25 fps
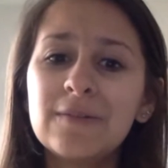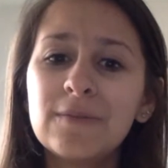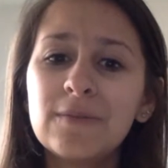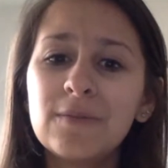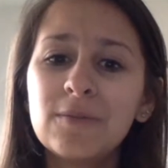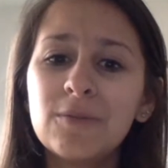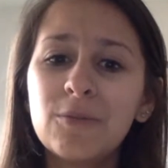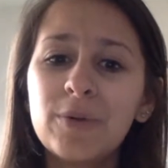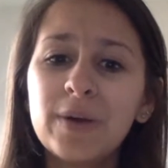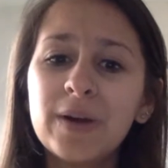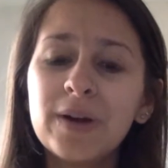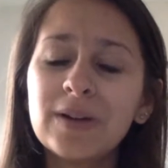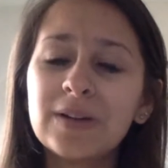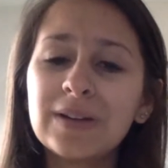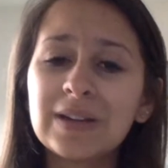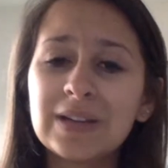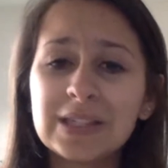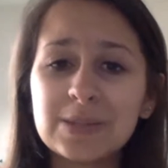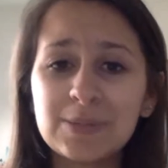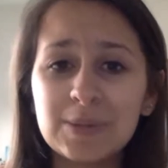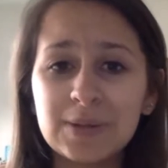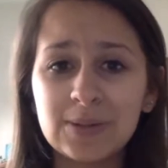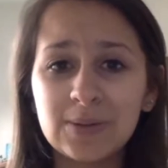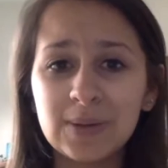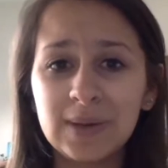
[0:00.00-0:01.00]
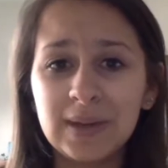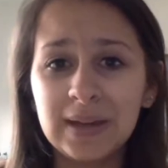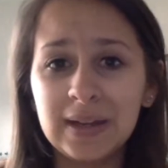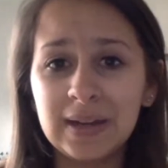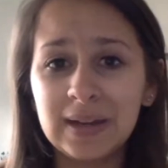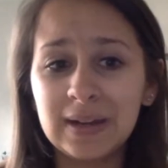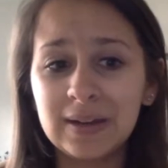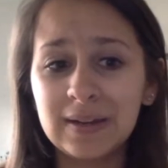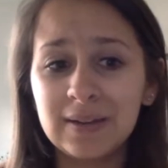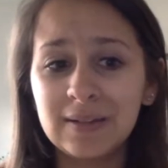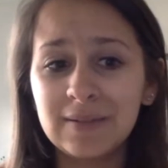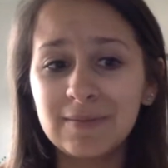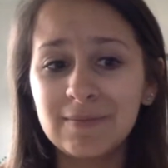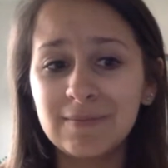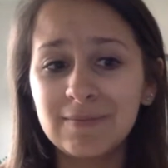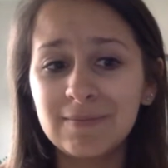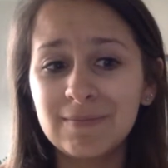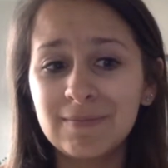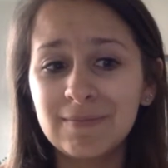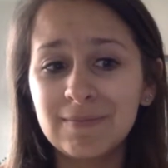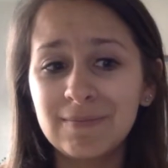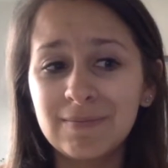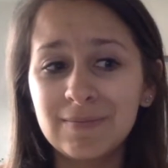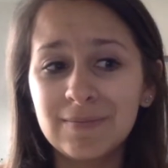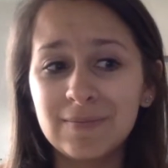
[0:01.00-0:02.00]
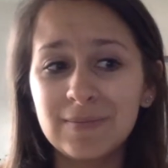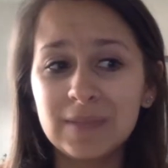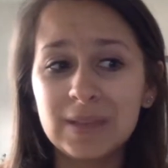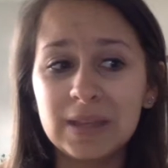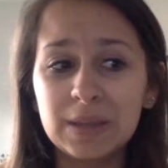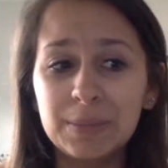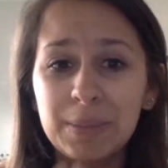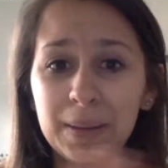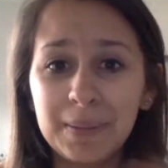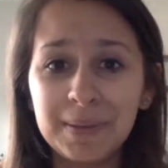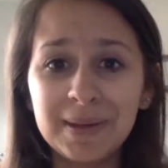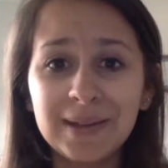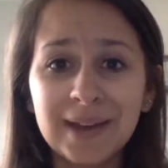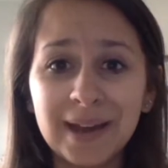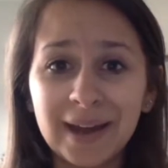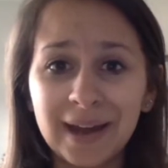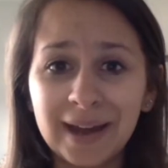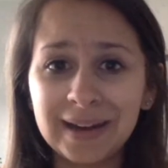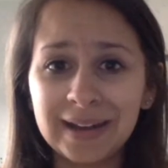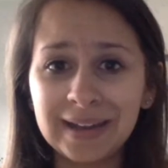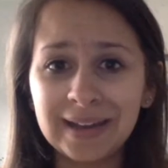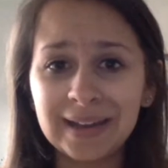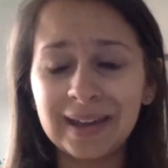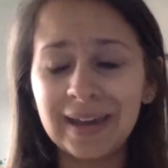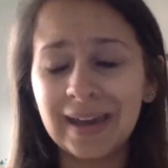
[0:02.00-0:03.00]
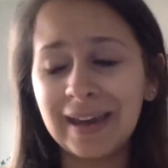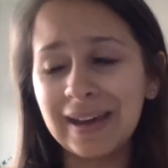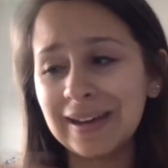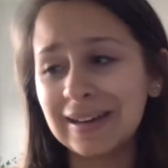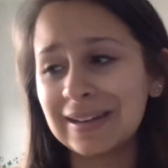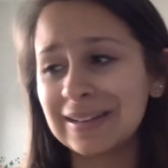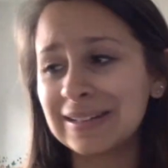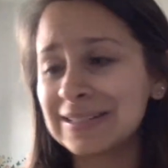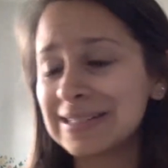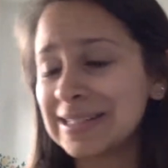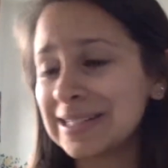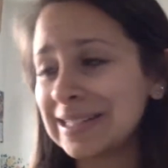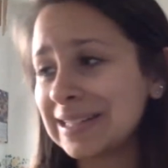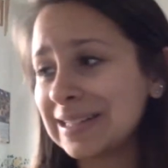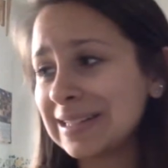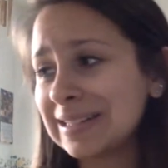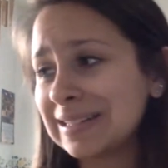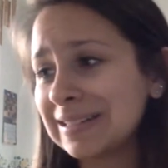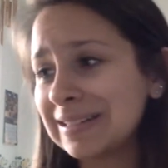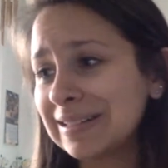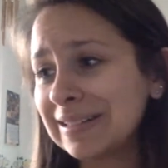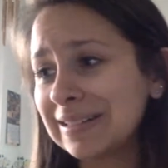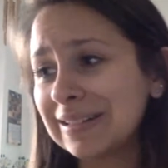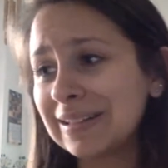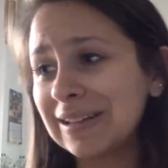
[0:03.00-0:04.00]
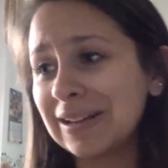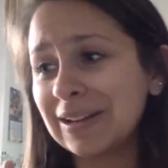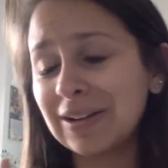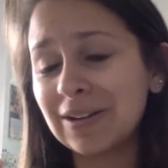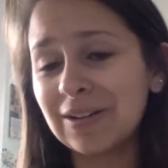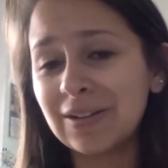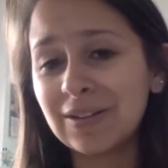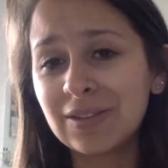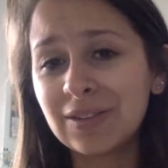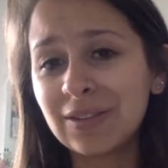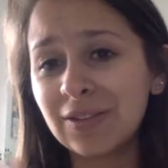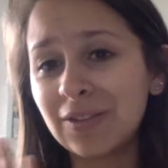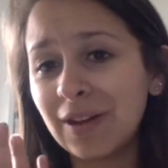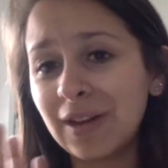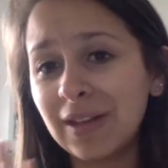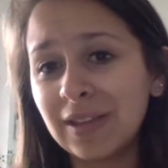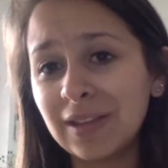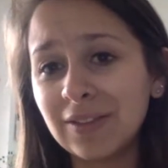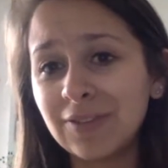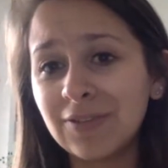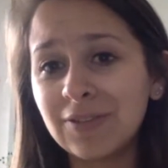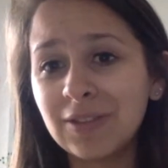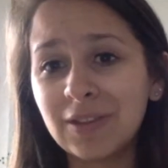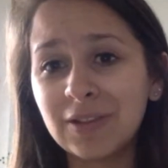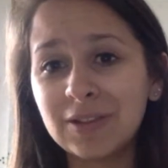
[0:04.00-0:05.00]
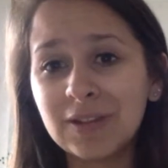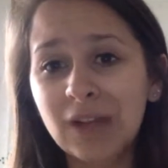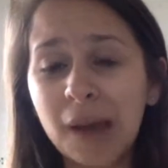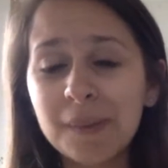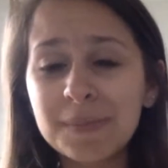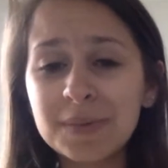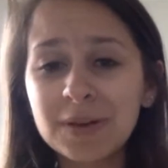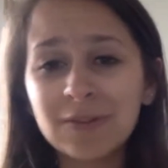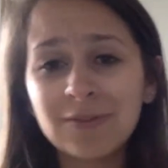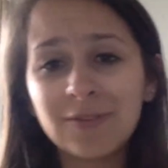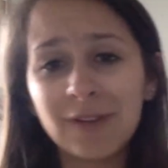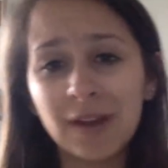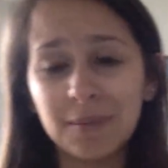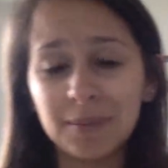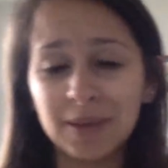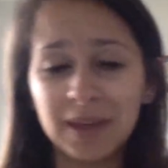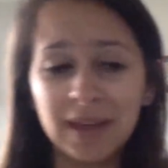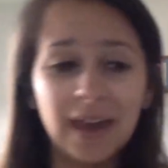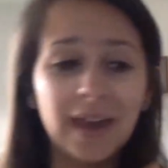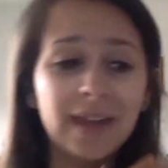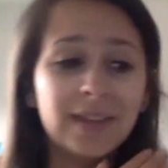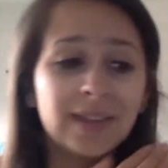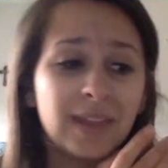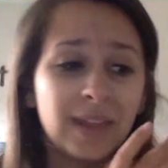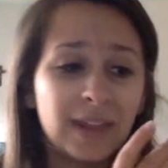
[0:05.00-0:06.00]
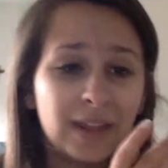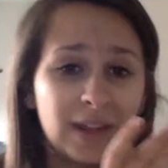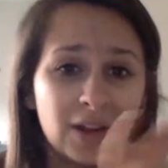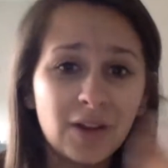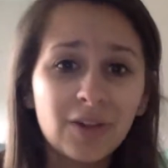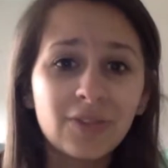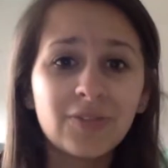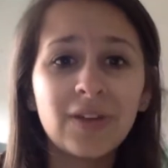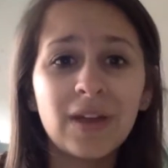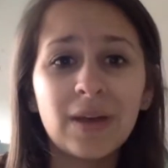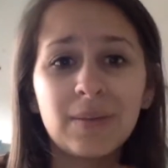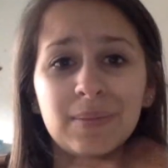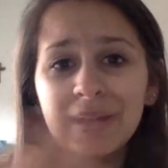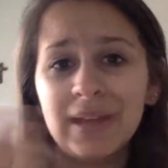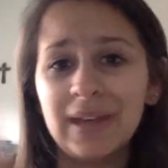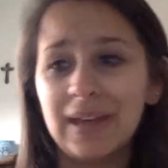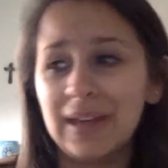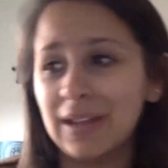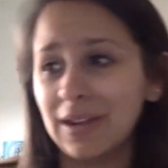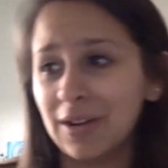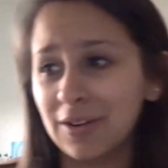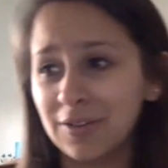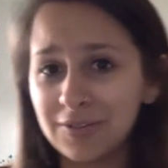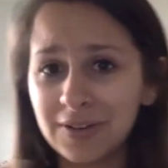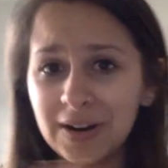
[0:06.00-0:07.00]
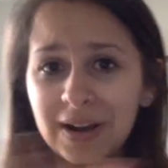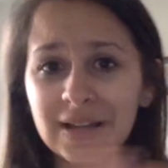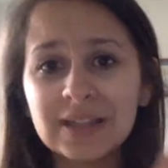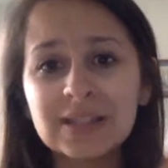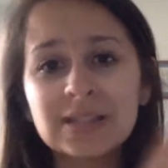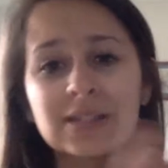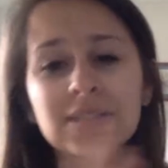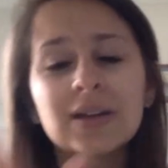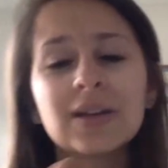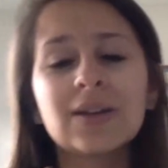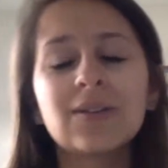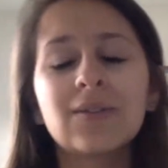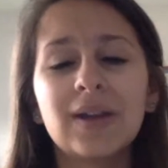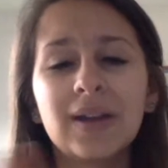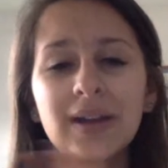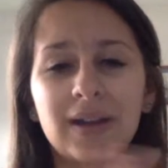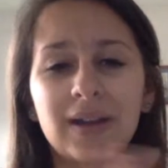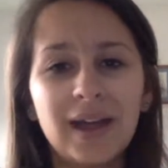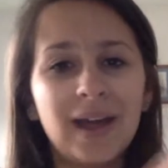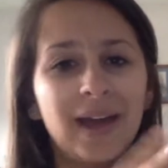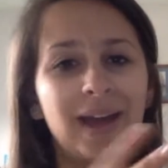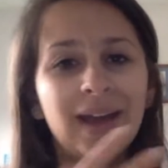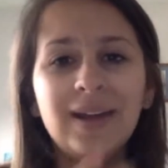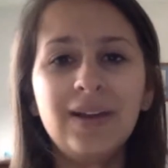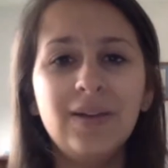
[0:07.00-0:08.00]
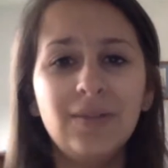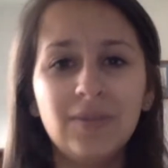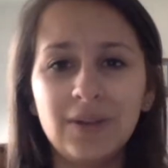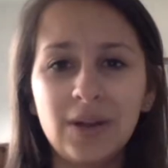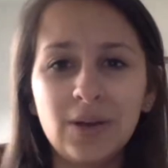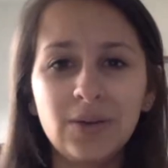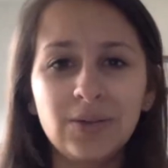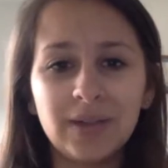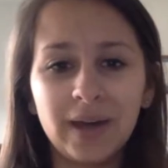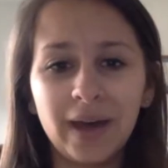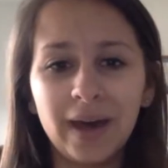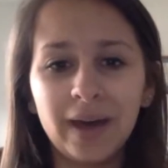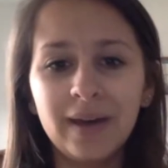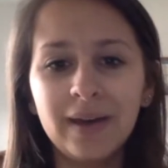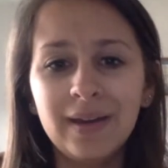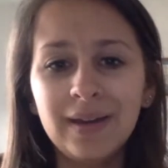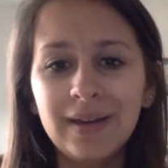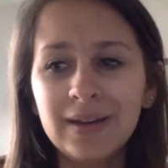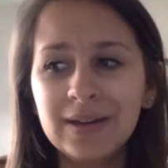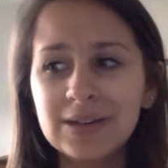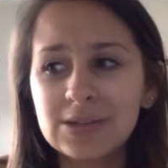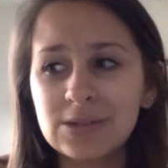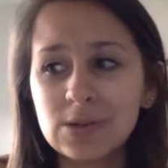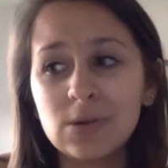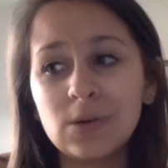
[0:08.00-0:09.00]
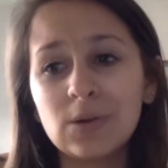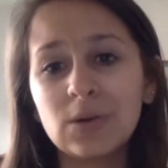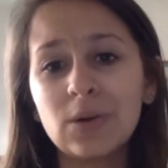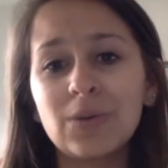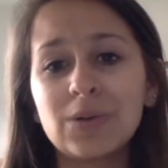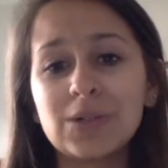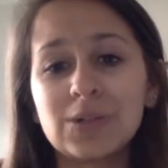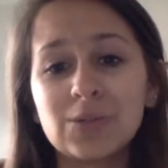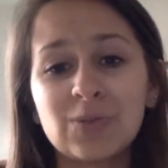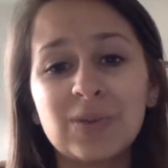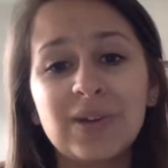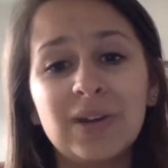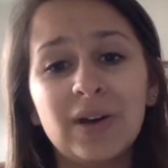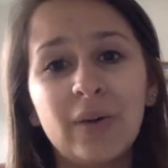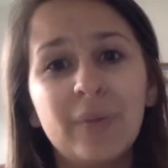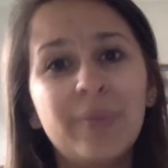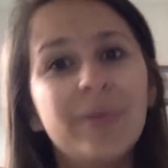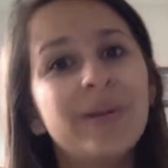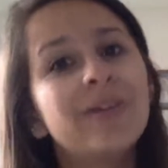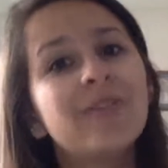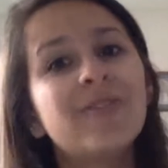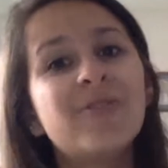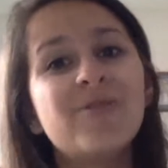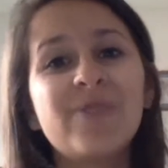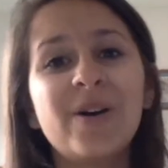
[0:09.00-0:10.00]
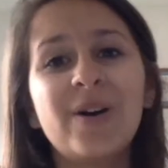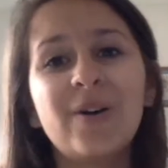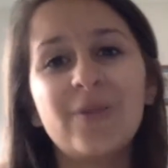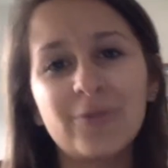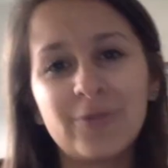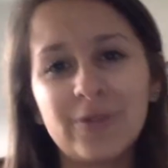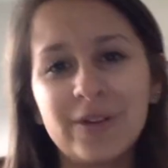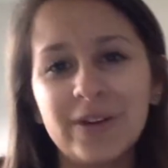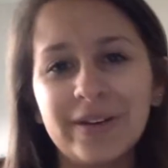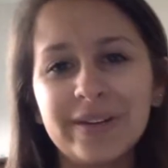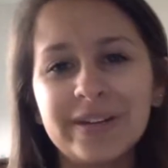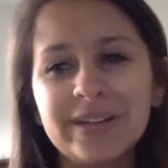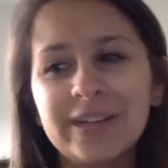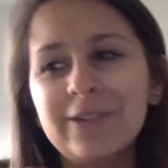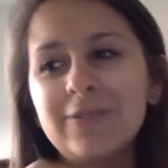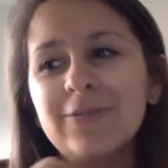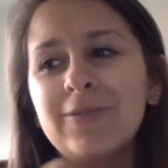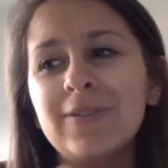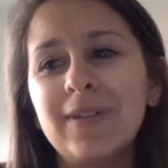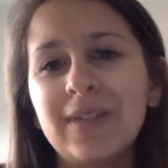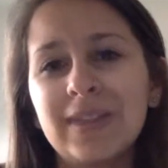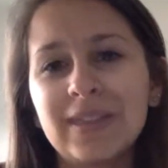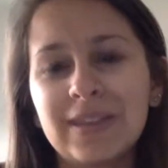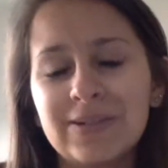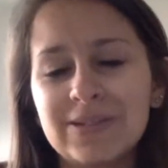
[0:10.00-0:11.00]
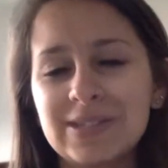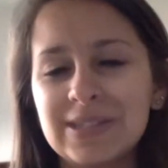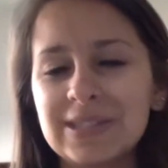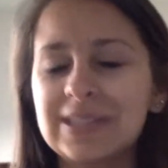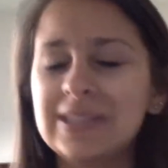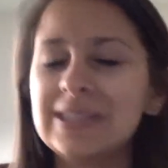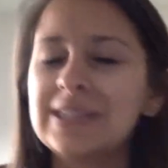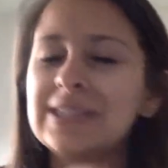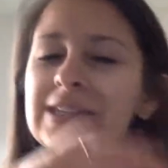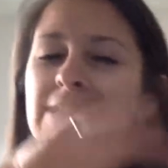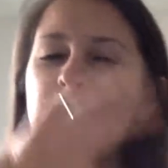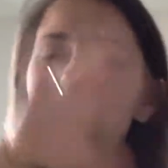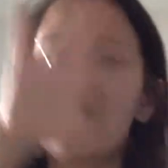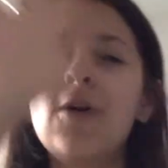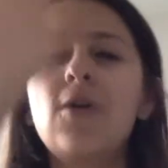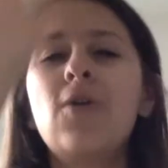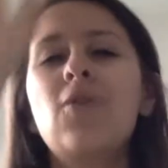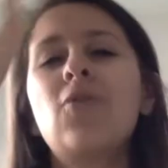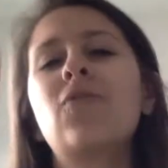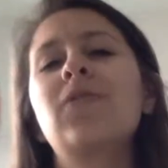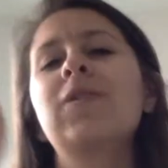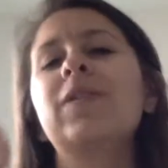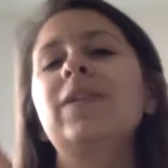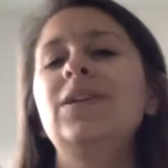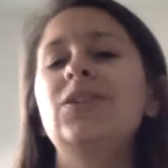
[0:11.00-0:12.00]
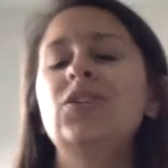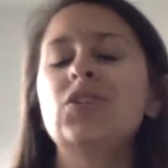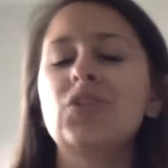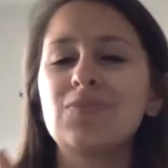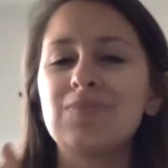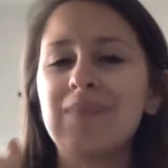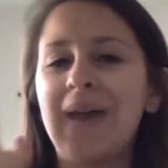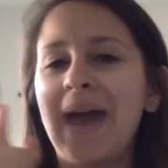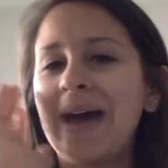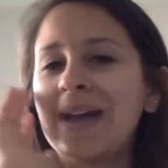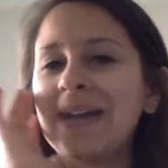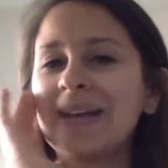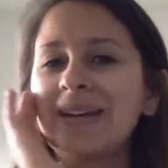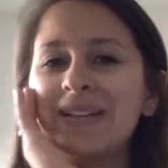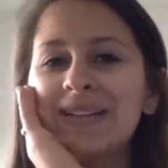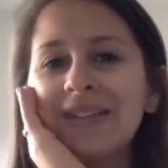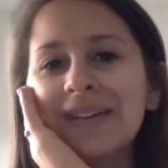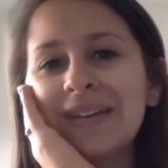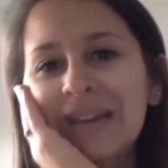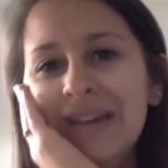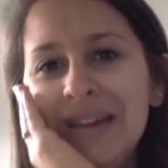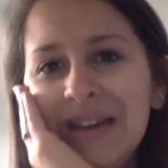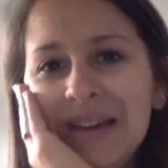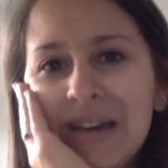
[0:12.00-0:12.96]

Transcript: weirdness between the baby daddy and the adoptive family and then your family and your friends. Like I don't know that, so I don't know what's real, but it felt real. It didn't feel like this overly dramatic, like